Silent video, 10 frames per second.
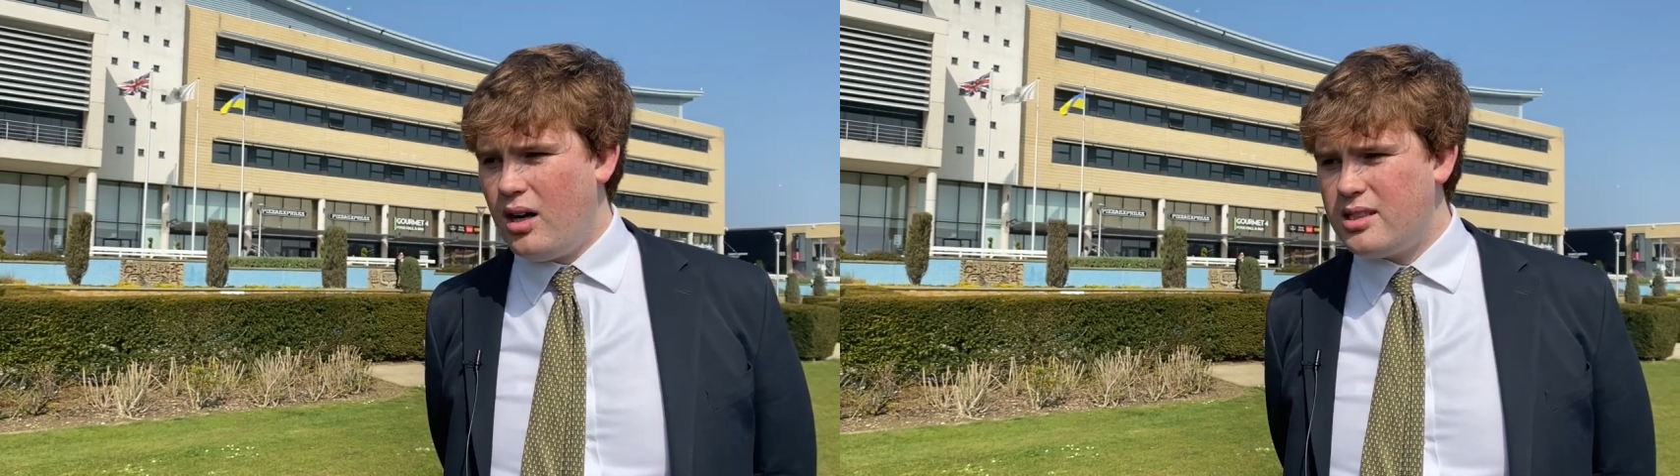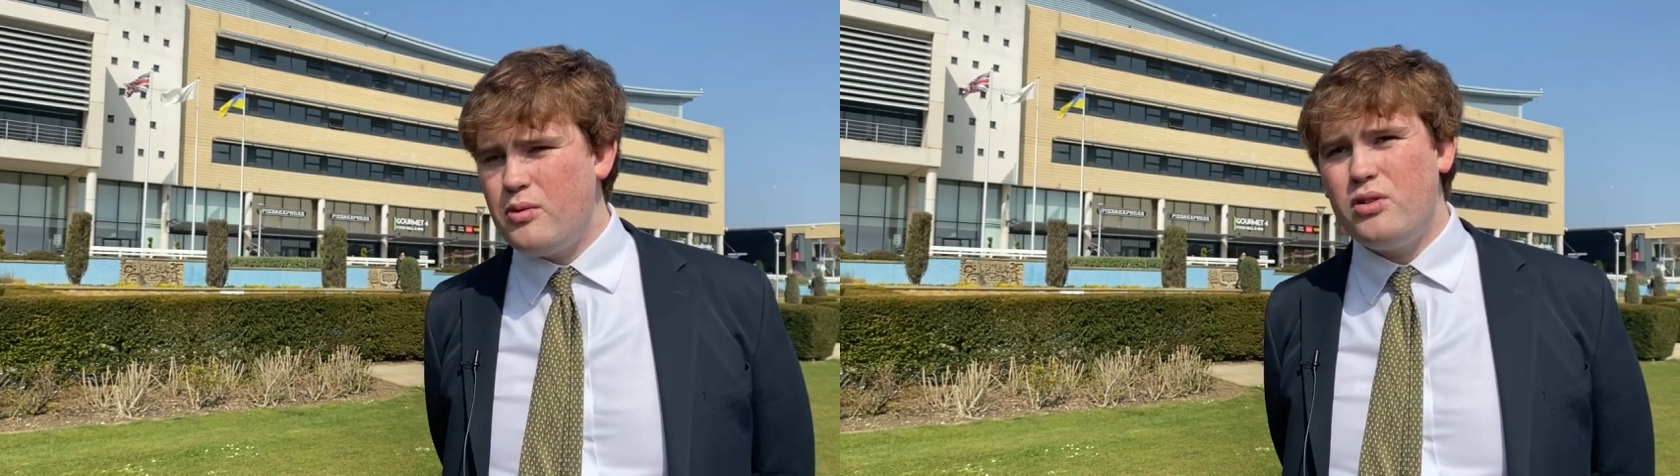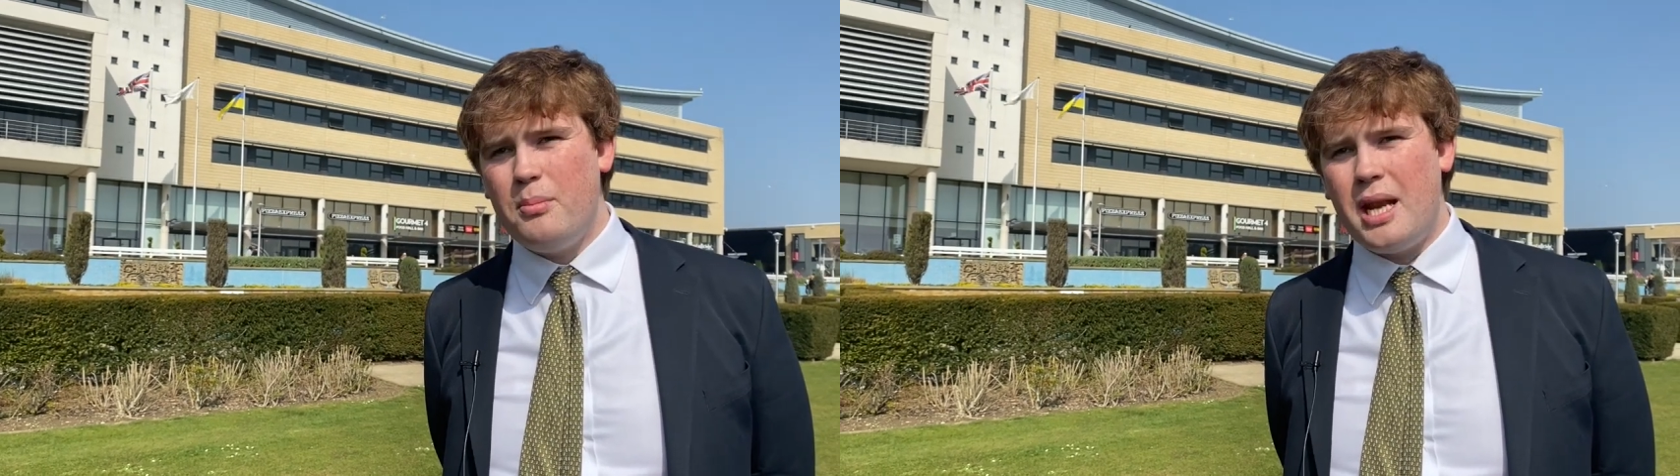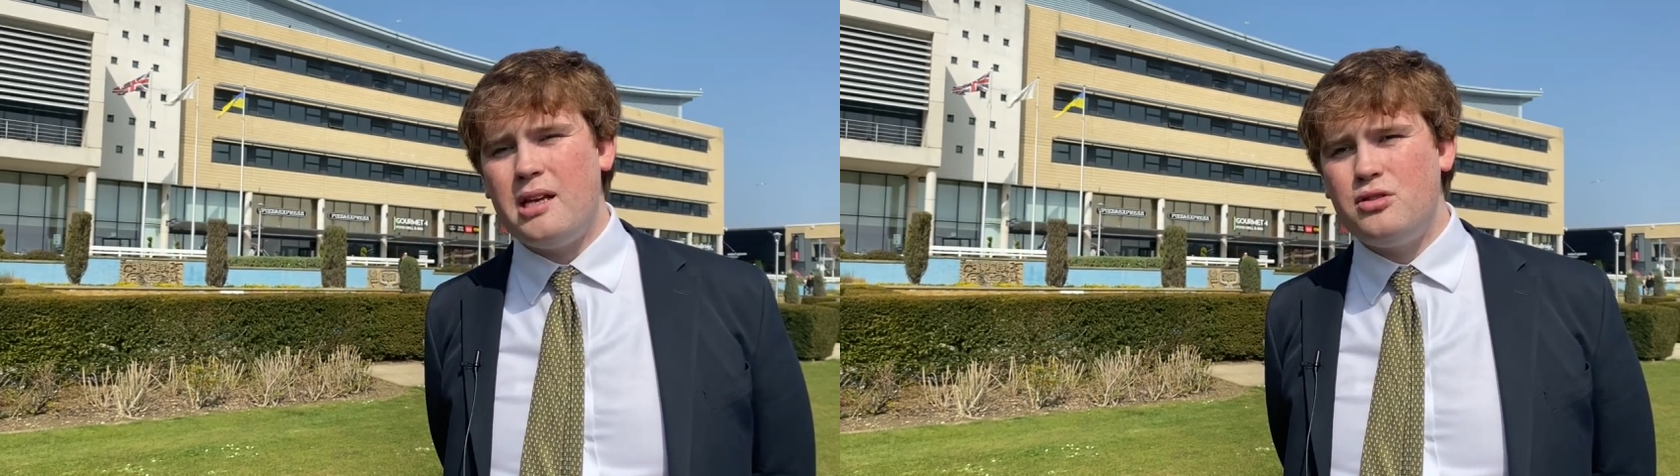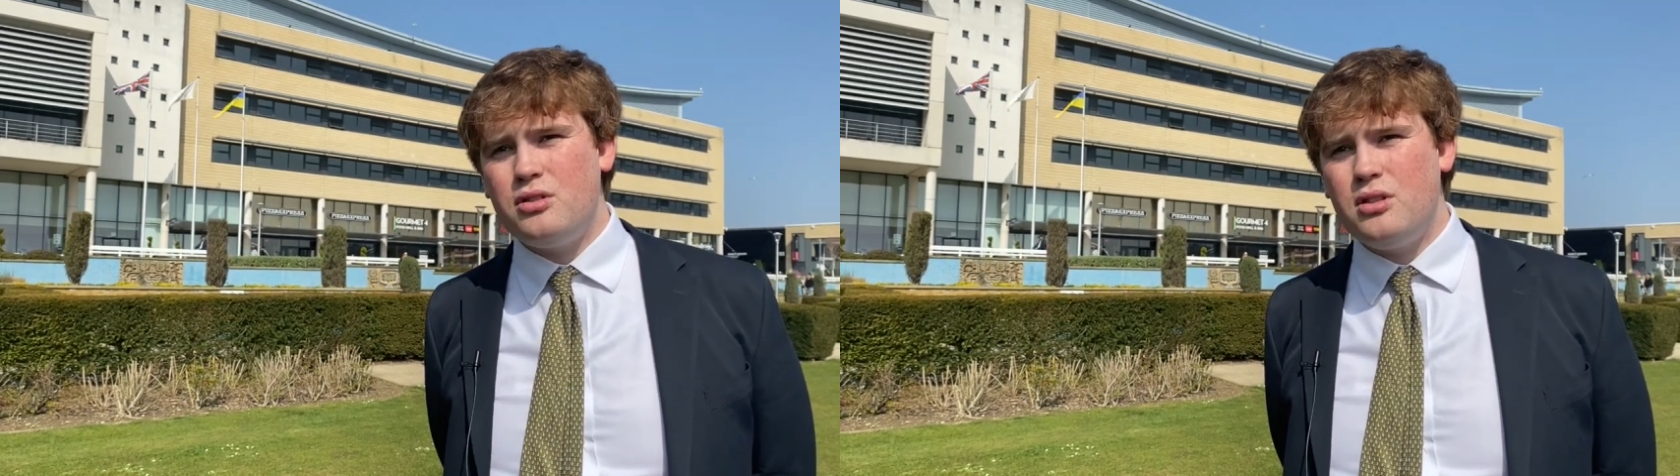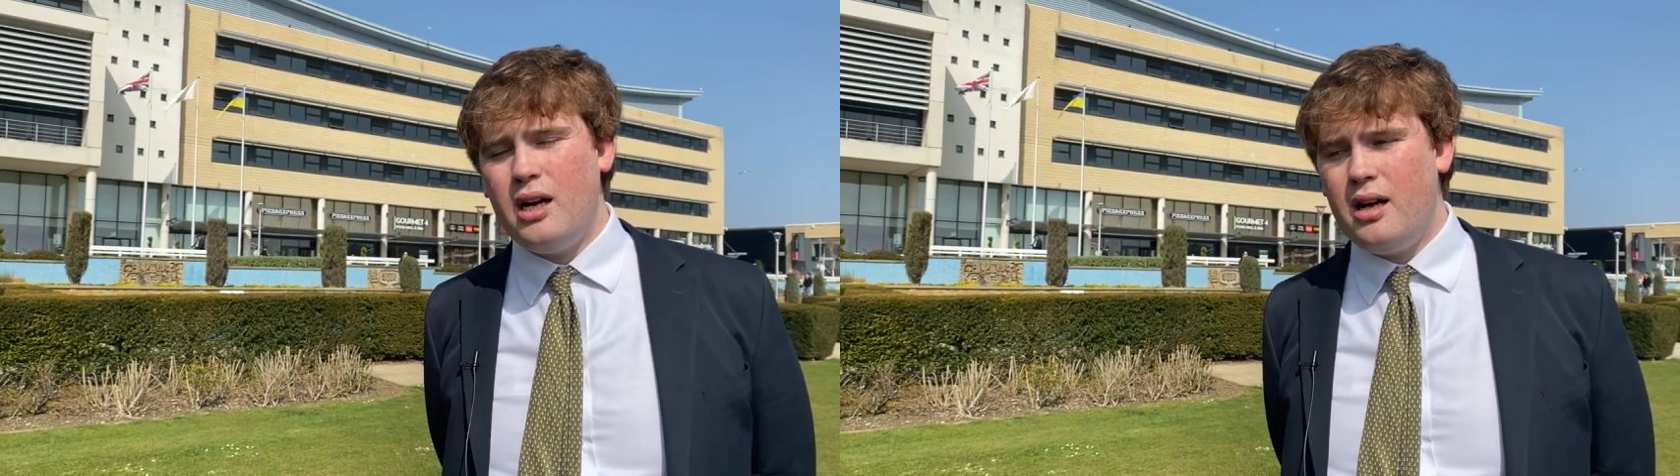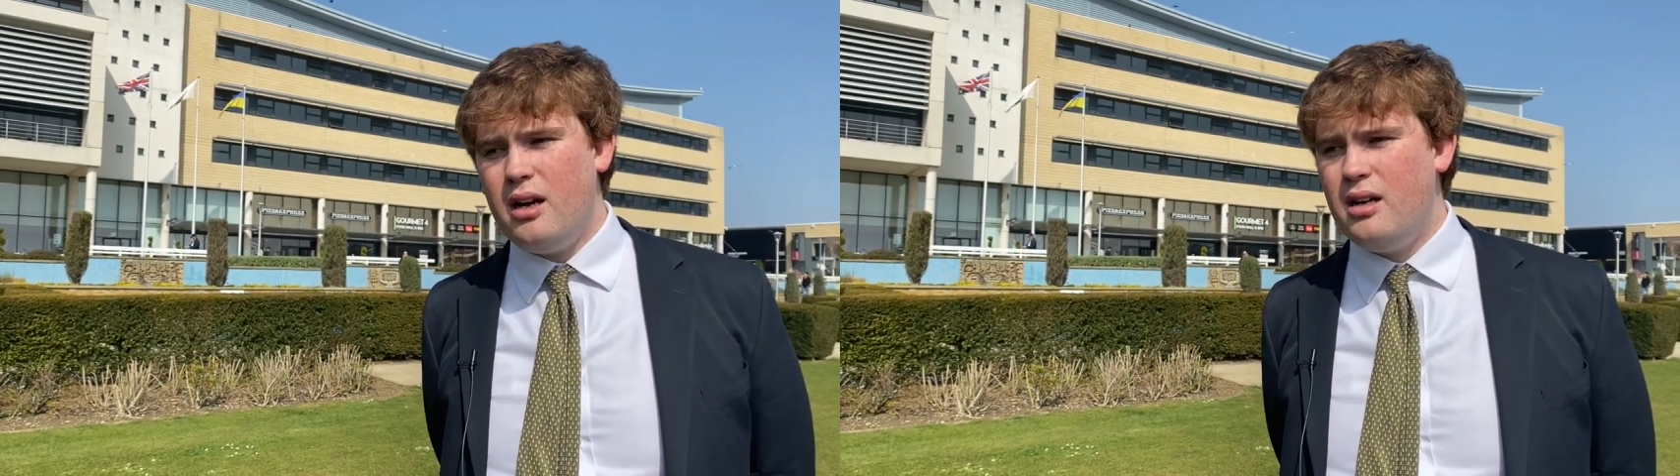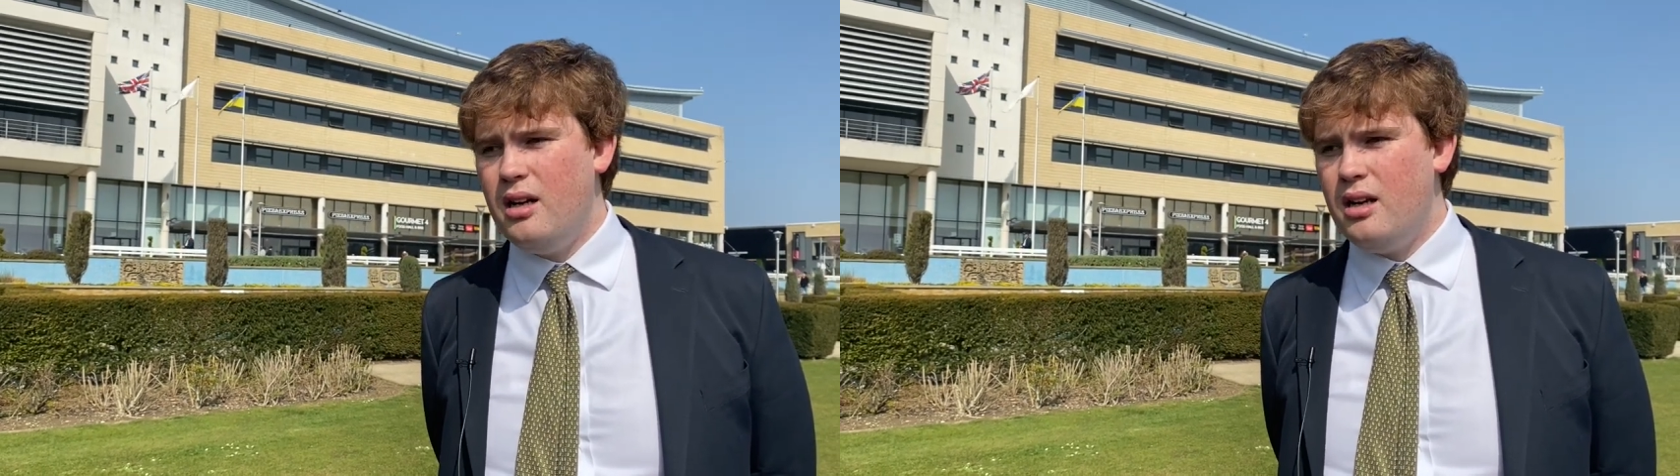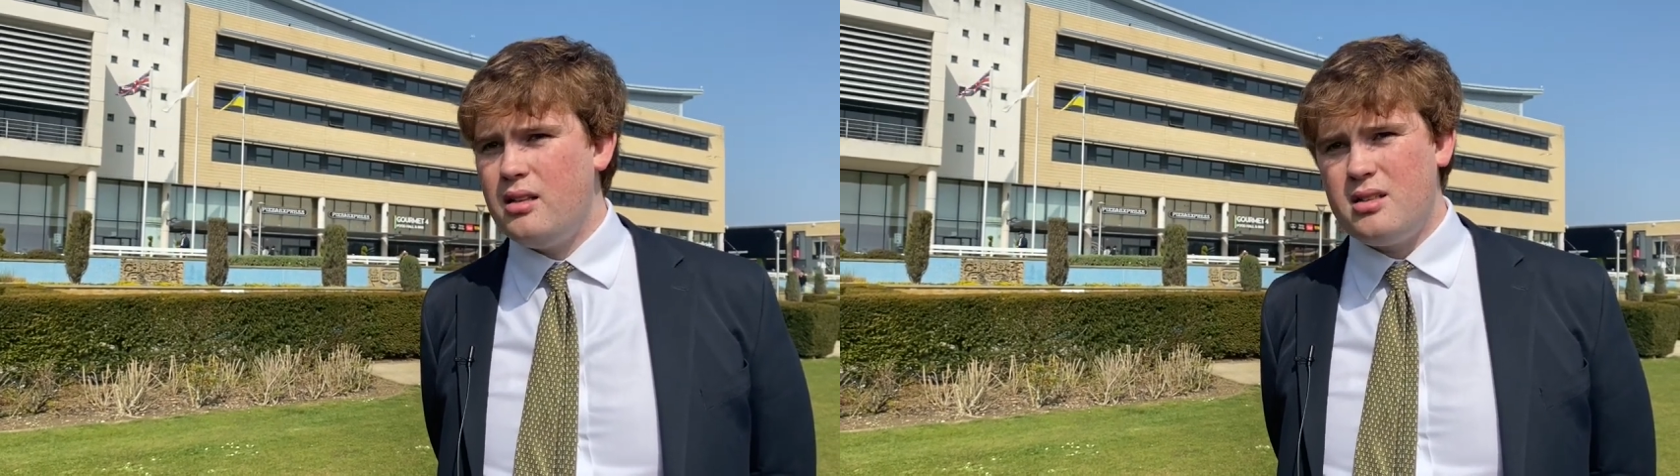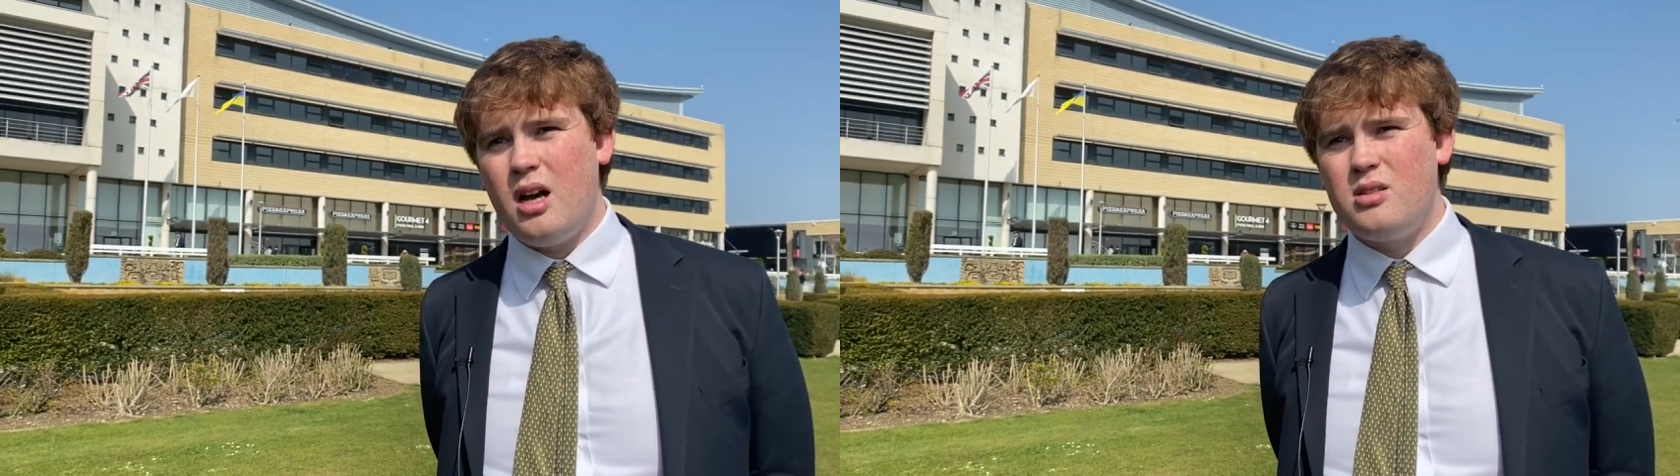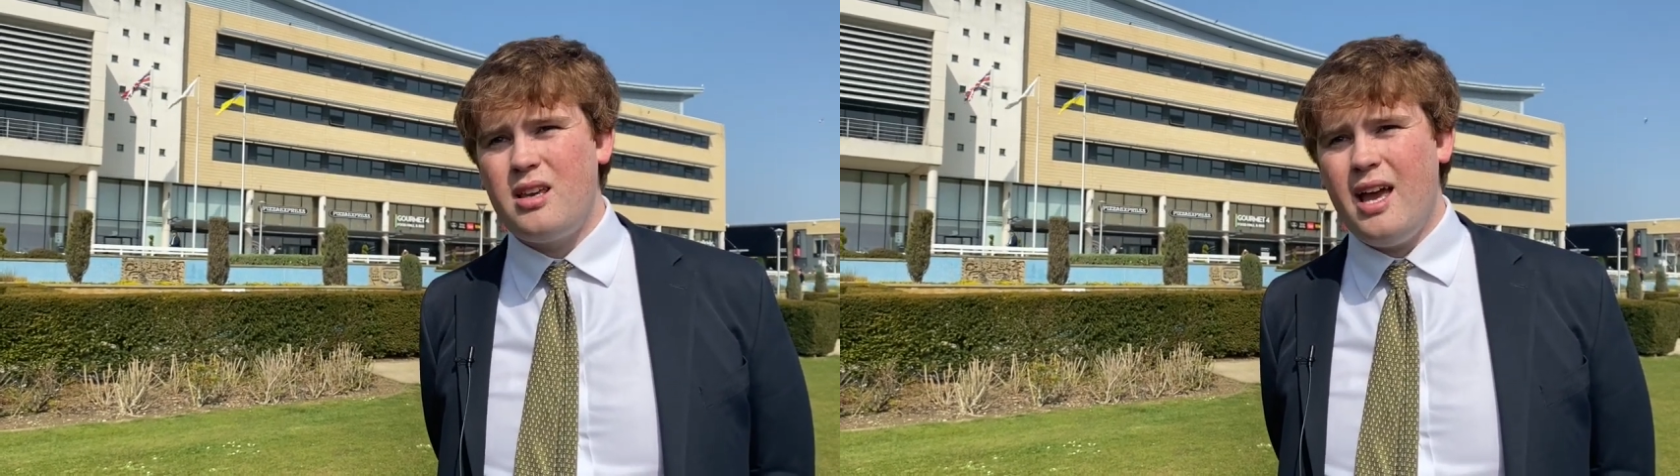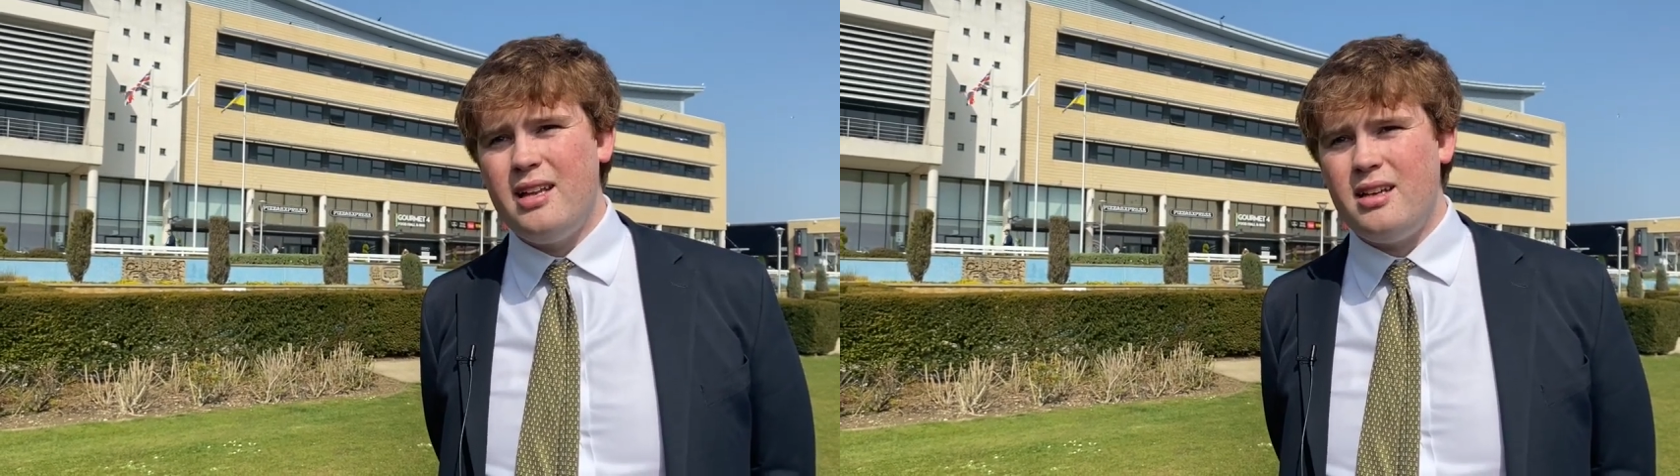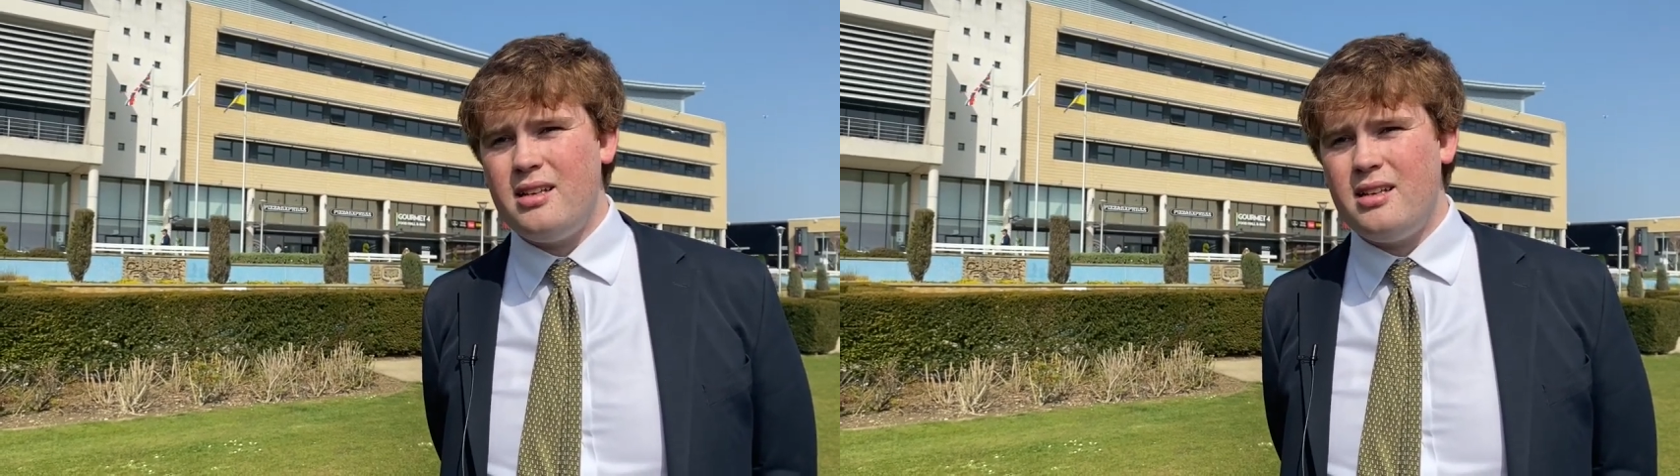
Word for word: I don't diminish uh, the task ahead.